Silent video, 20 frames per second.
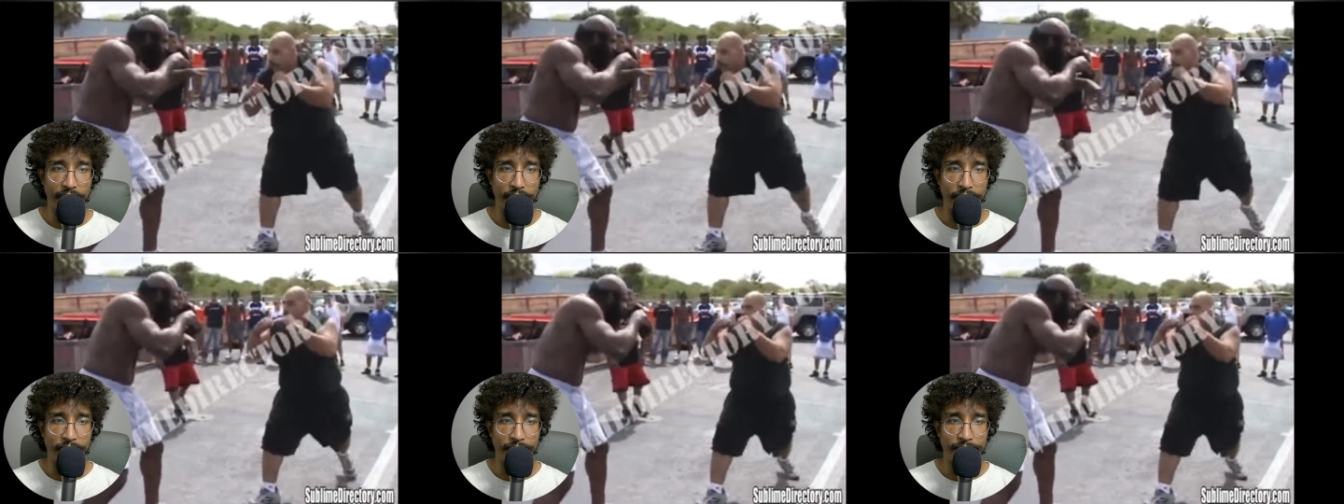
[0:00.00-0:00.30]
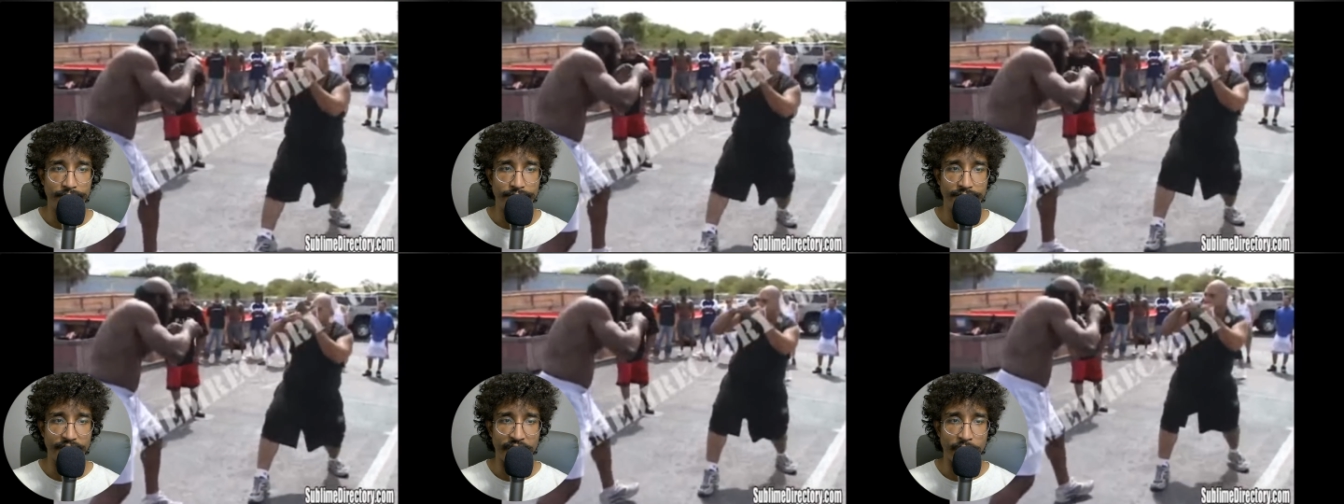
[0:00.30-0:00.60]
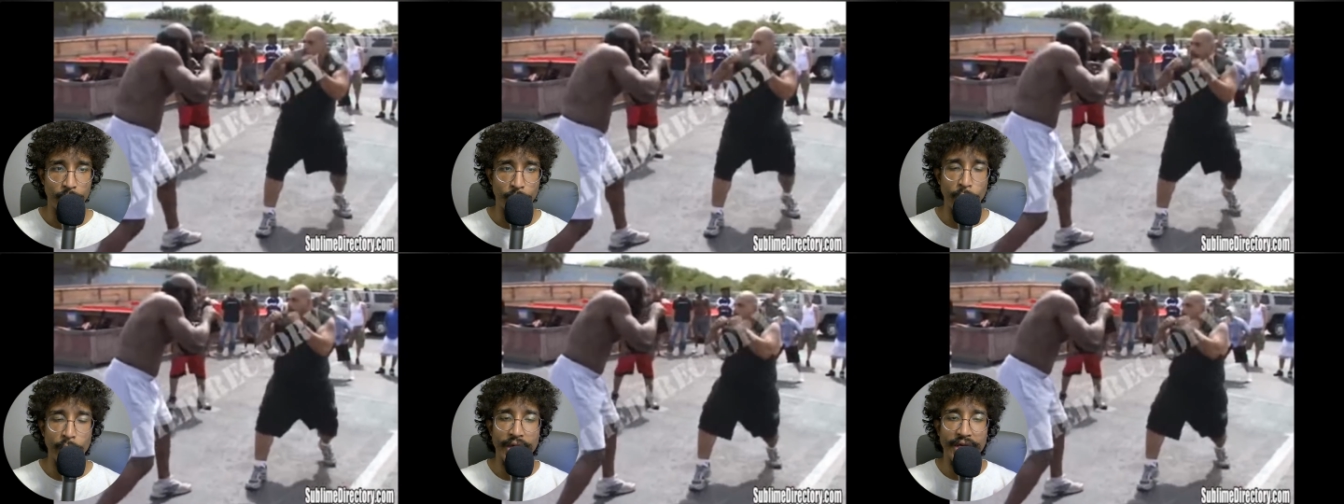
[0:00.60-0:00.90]
Um,
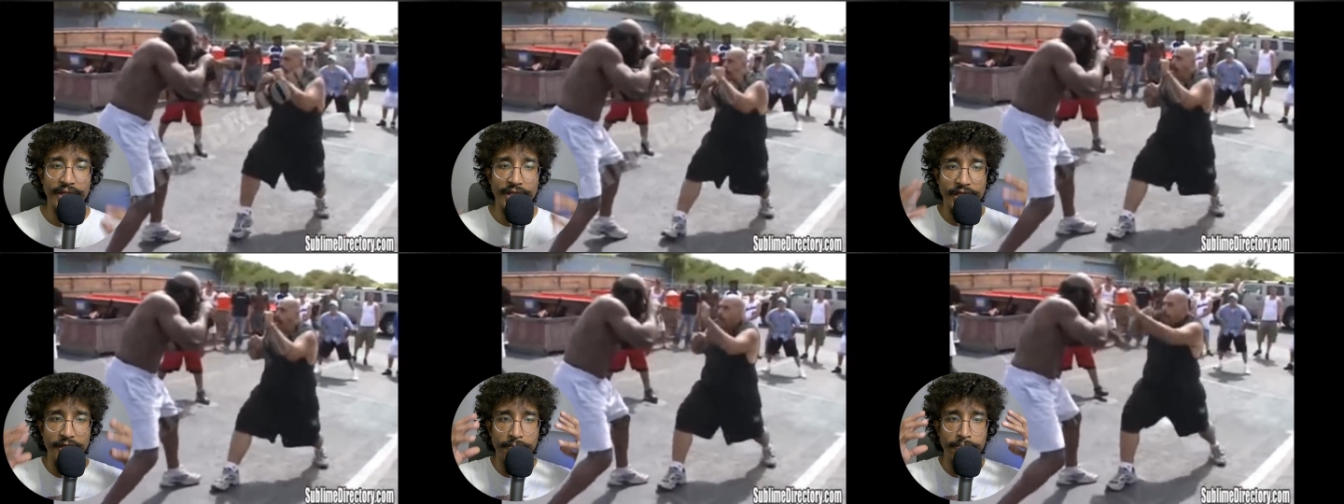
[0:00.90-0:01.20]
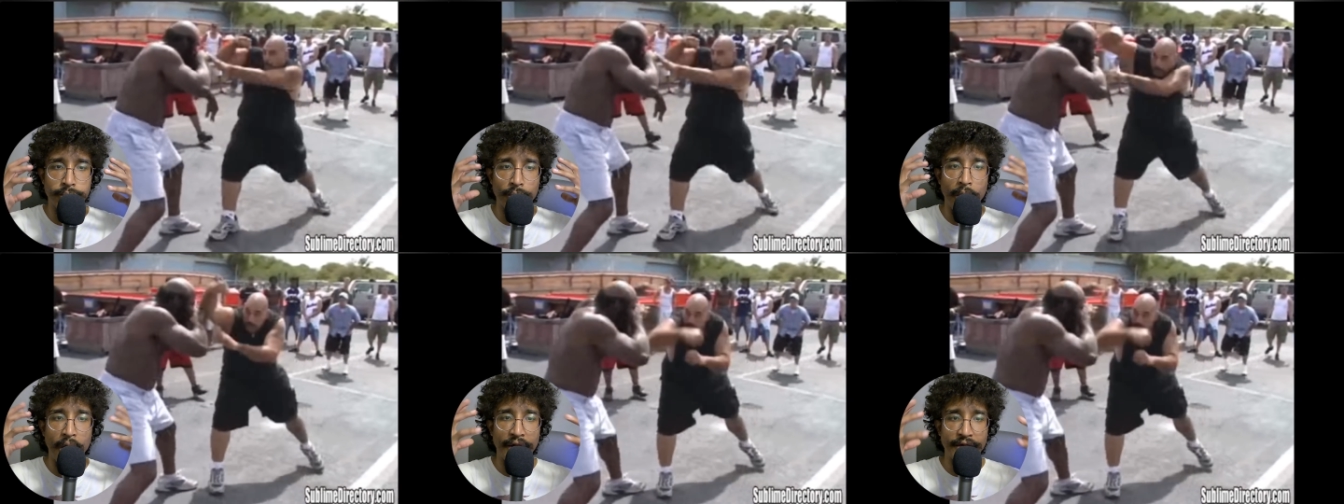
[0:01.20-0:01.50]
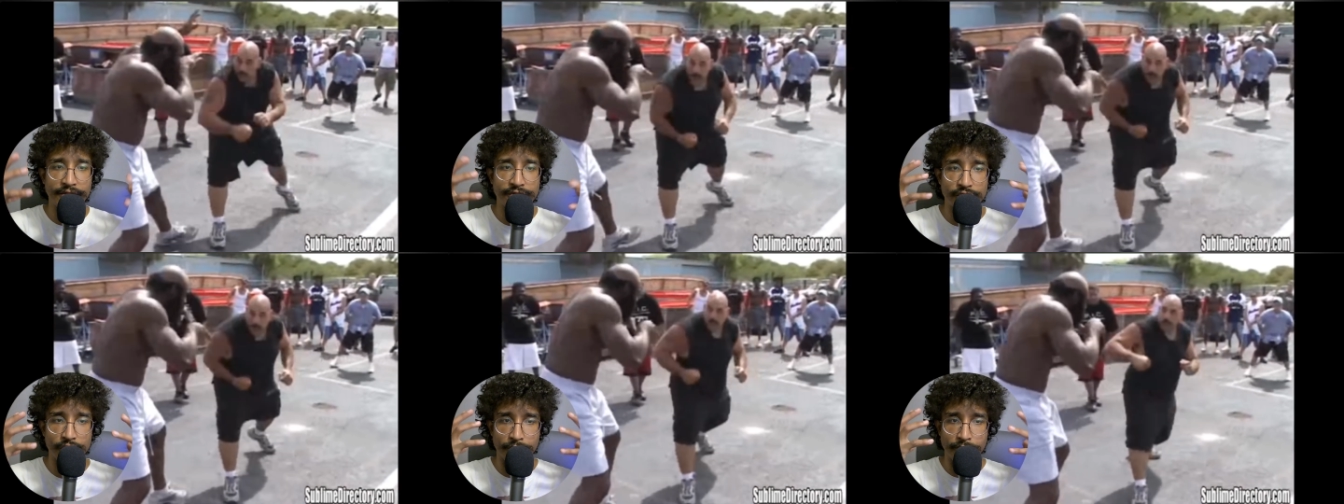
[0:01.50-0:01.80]
it really
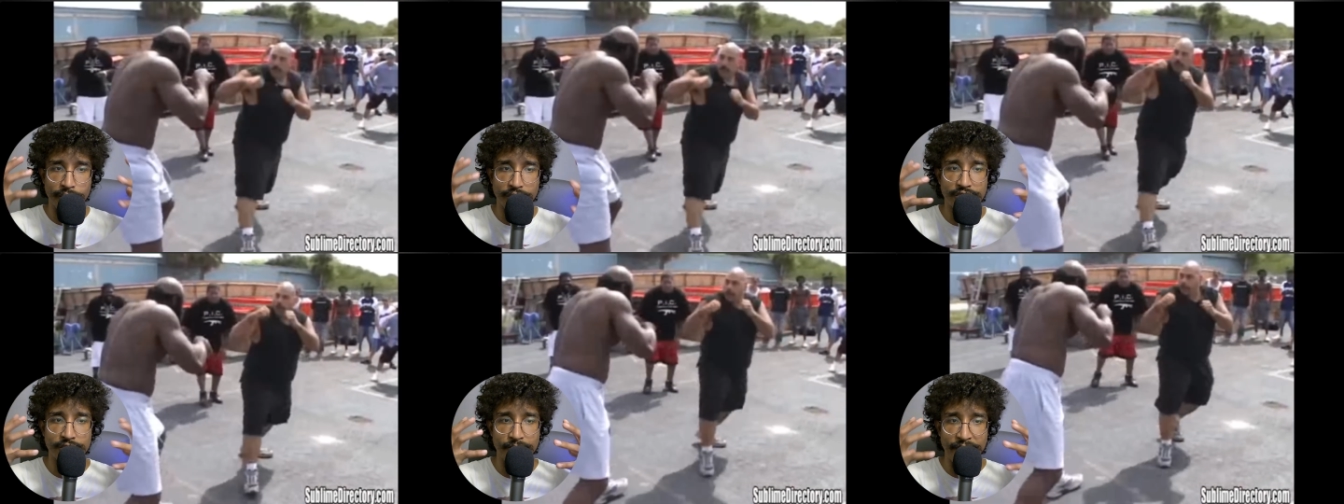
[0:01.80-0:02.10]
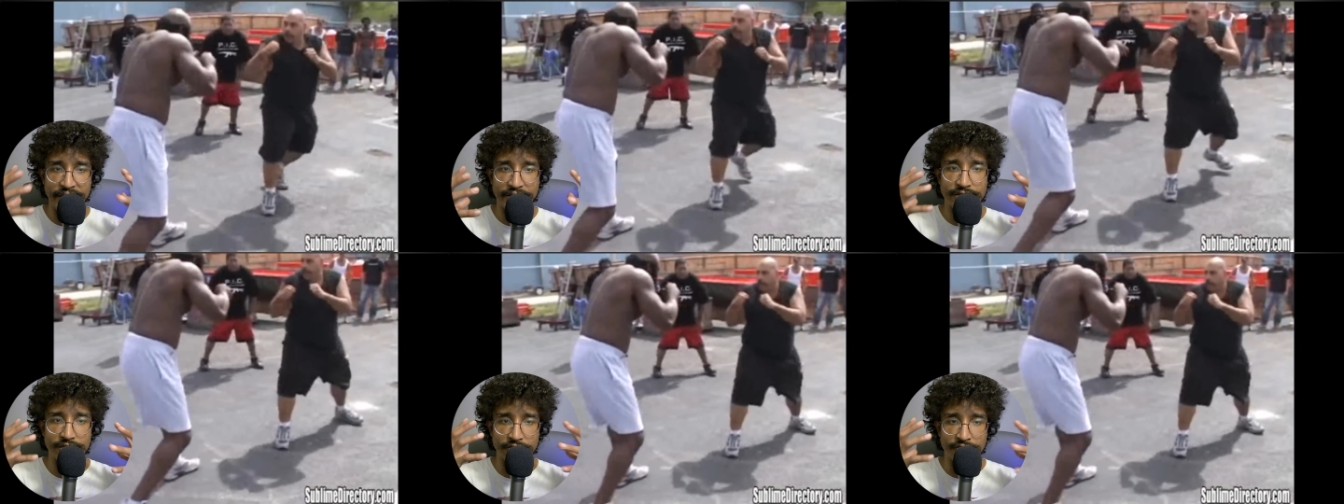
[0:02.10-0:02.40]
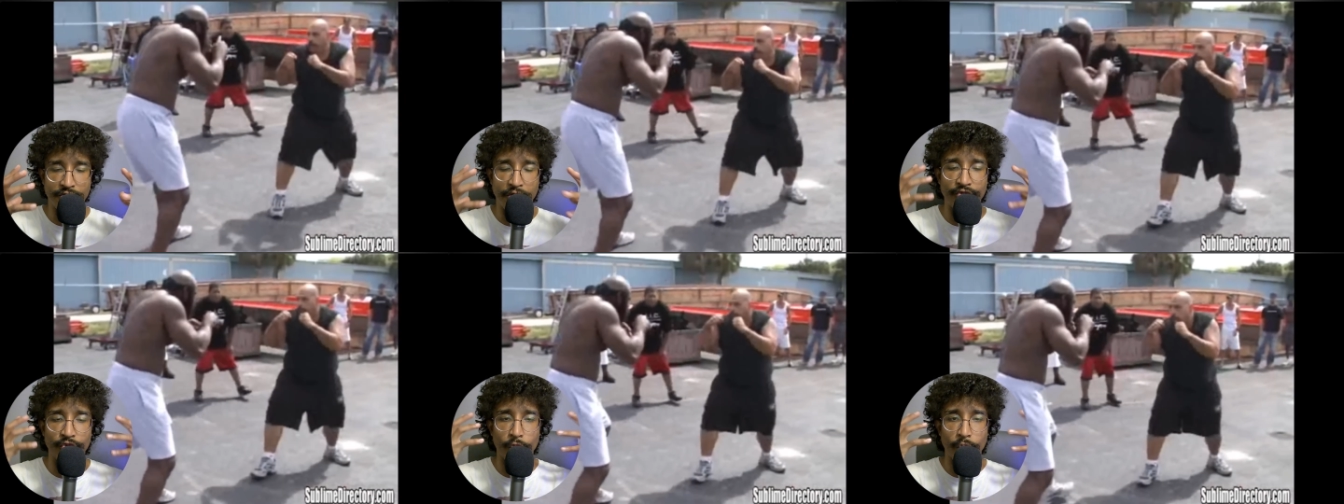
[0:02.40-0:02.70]
broadens your
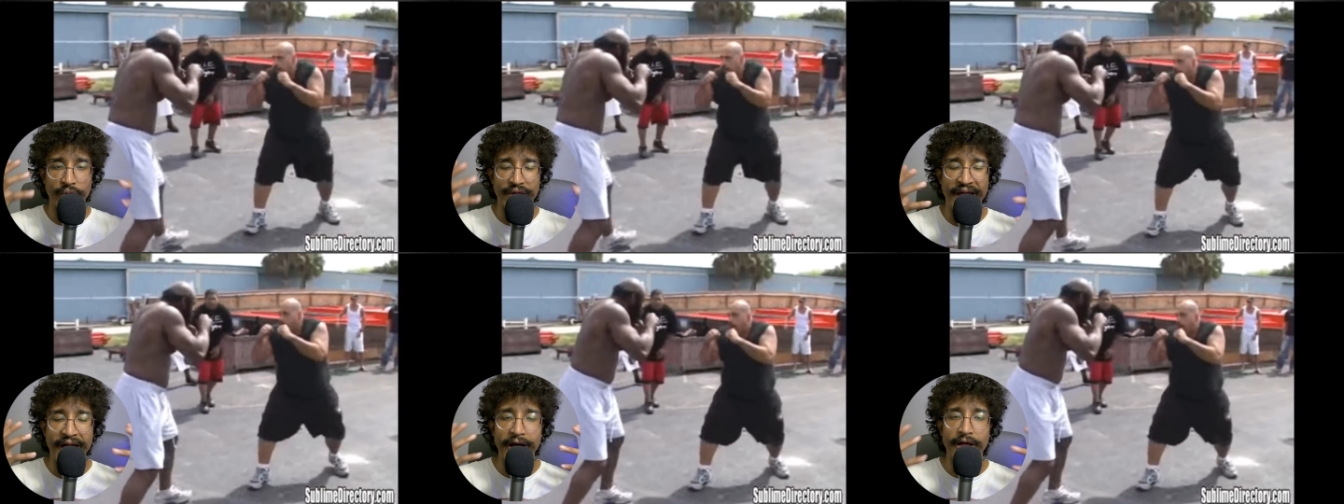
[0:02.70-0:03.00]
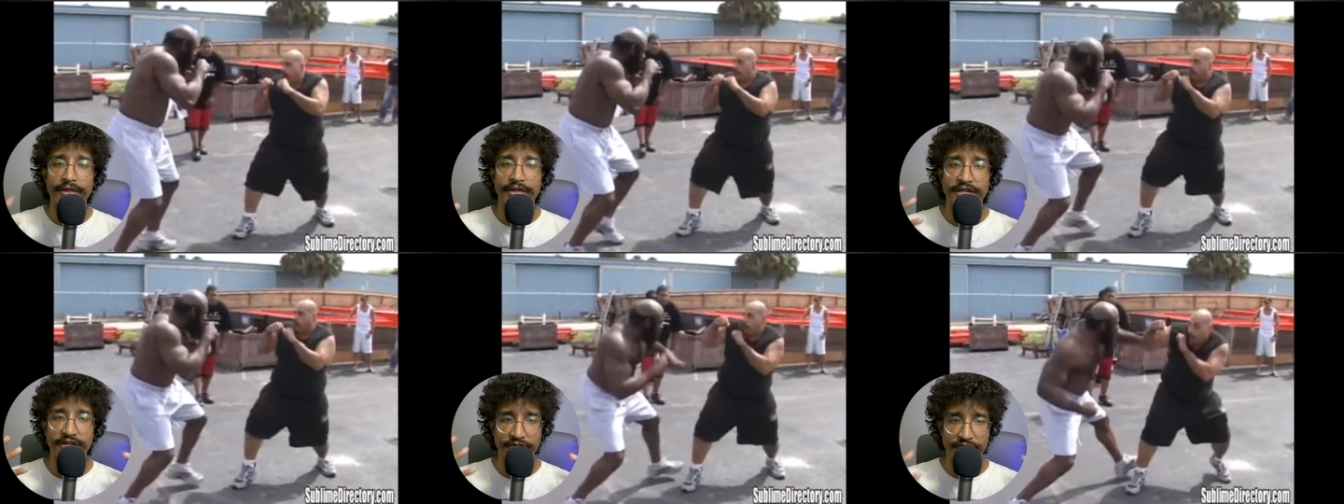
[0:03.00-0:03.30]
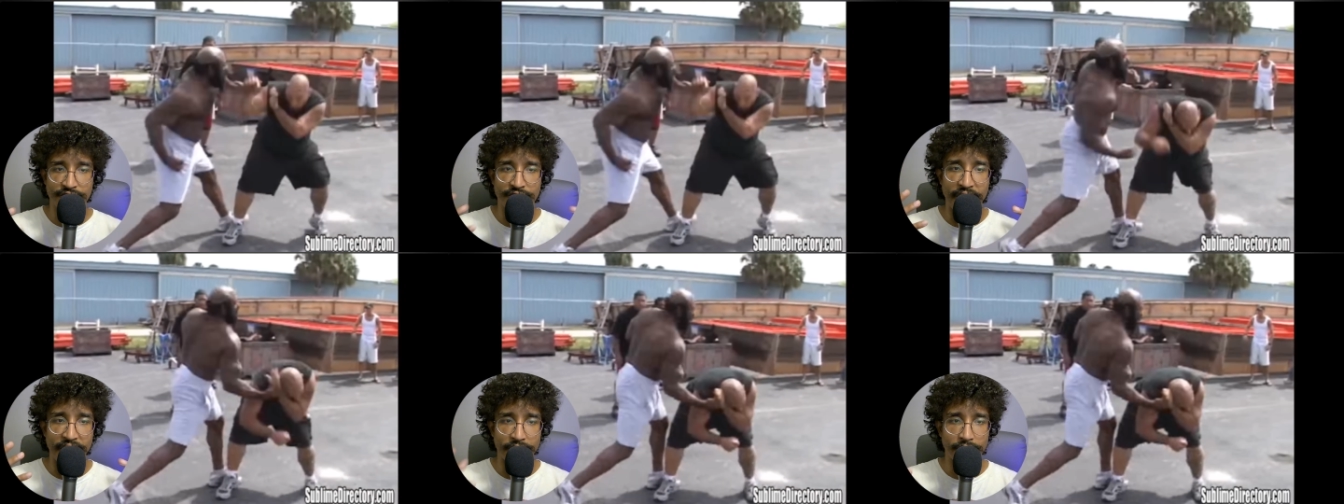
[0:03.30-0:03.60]
perspective on the reality
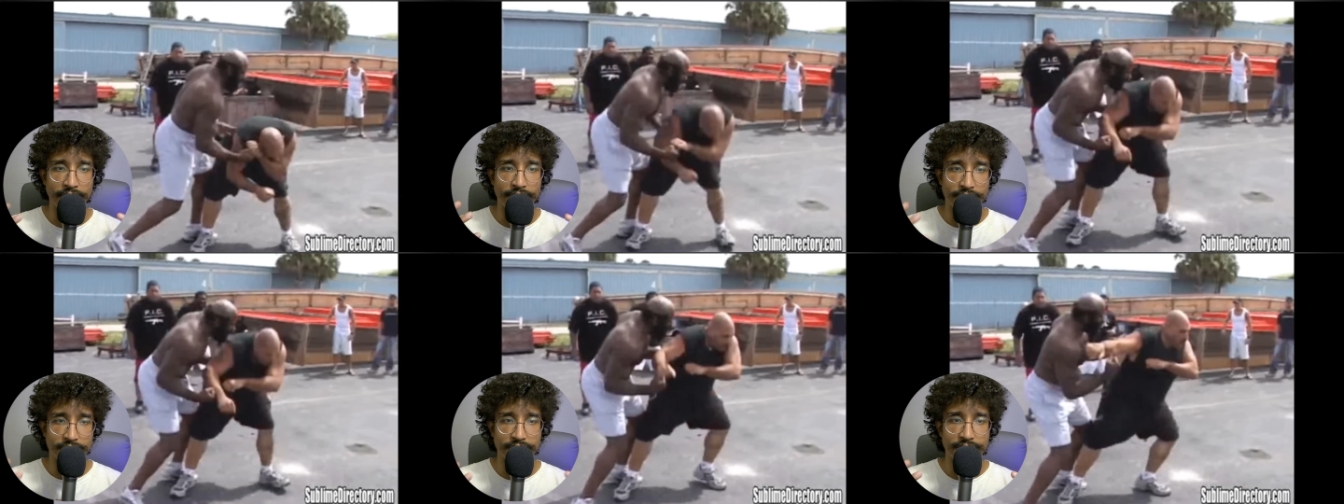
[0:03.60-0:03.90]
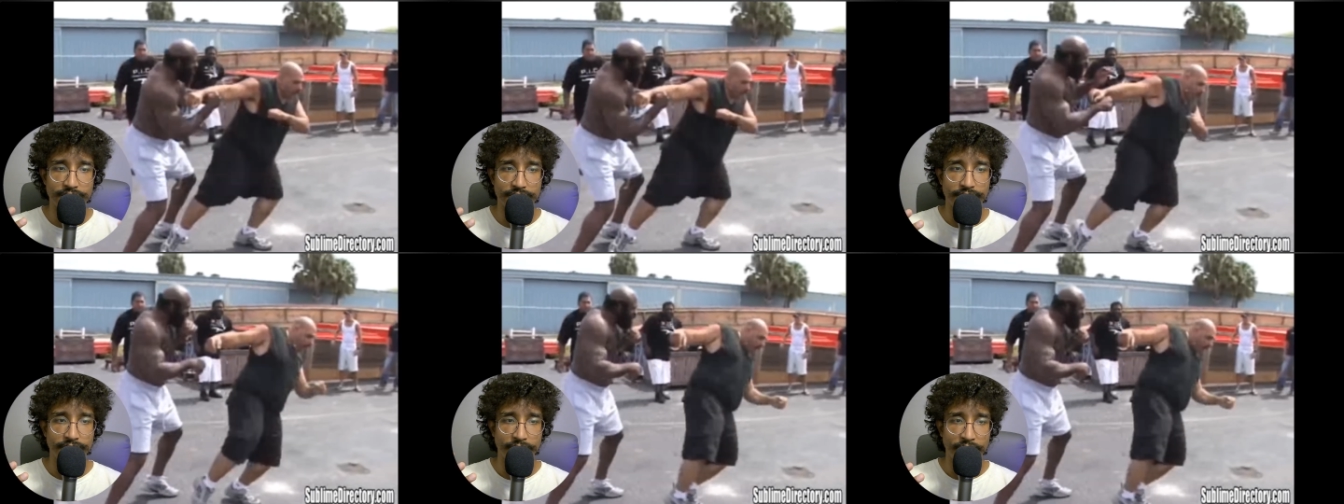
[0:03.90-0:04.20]
of violence,